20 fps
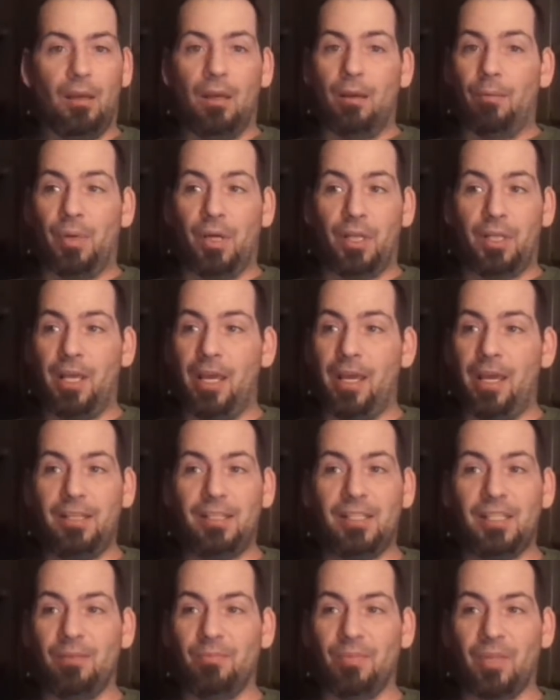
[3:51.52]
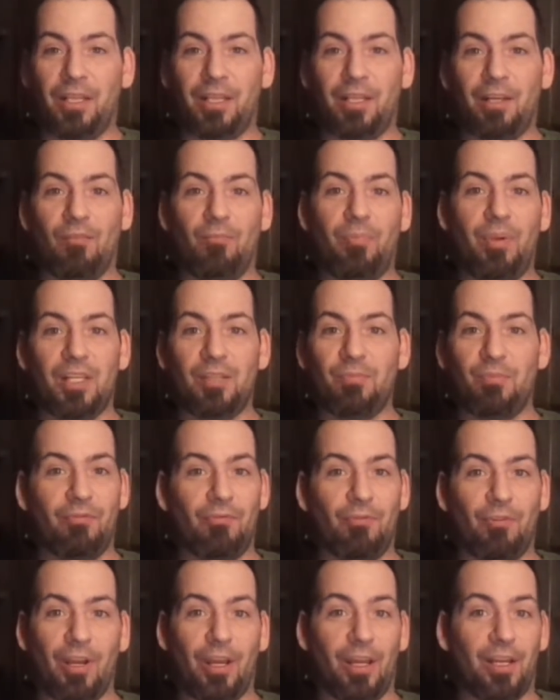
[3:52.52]
But they seemed like they were pets
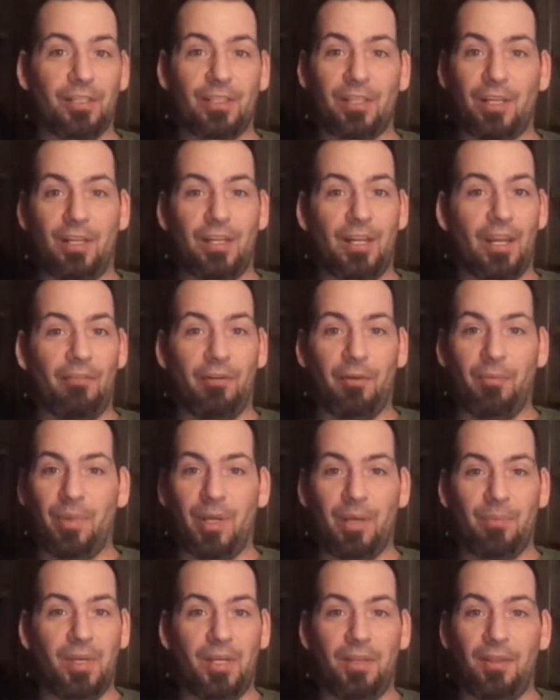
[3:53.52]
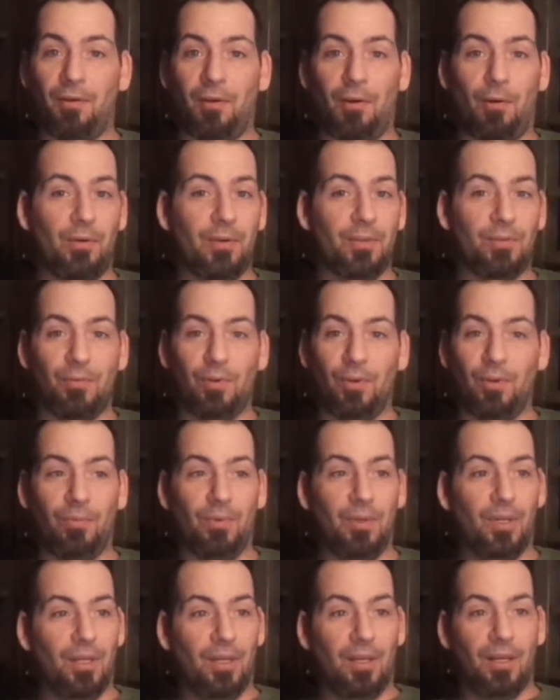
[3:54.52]
beforehand, because they never bit me. They were always real
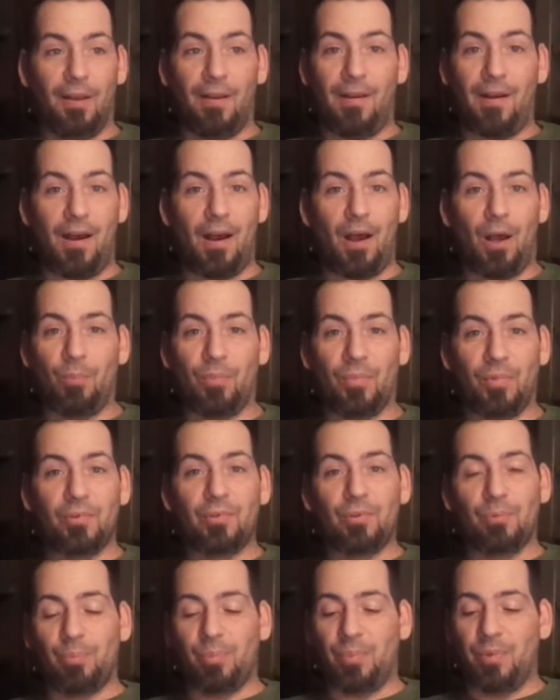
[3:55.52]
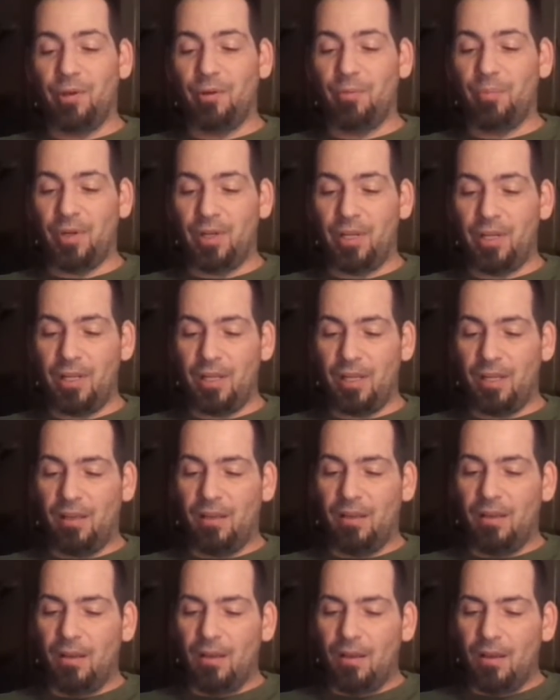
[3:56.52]
calm. They were pretty neat.
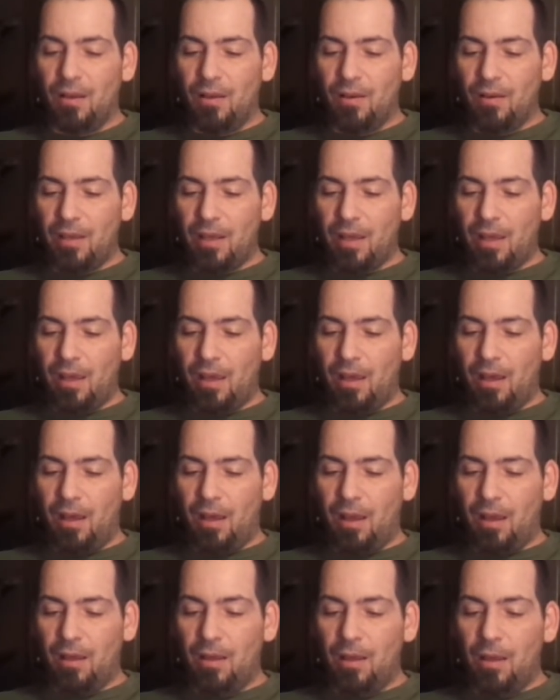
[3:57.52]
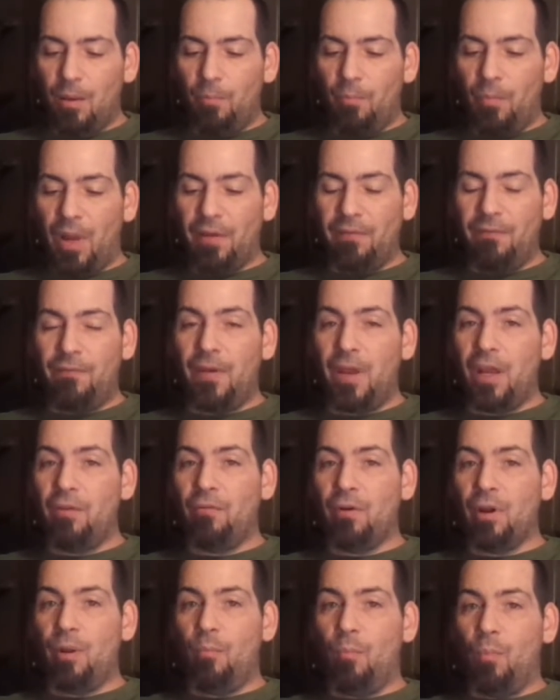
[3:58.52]
Okay, my
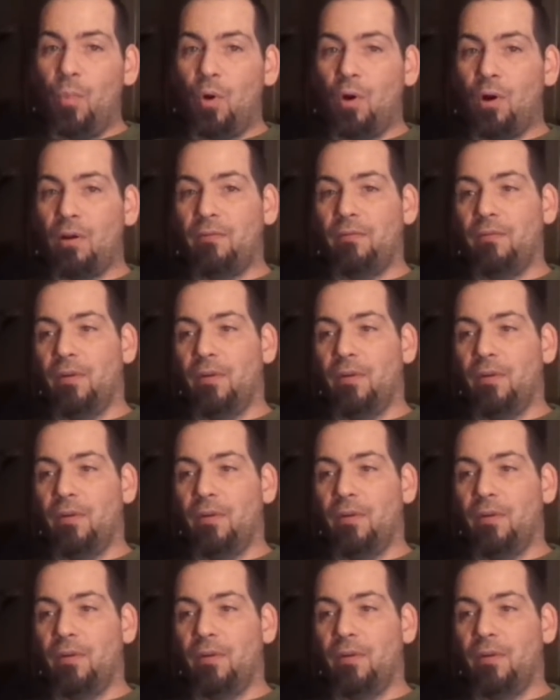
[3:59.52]
favorite morph.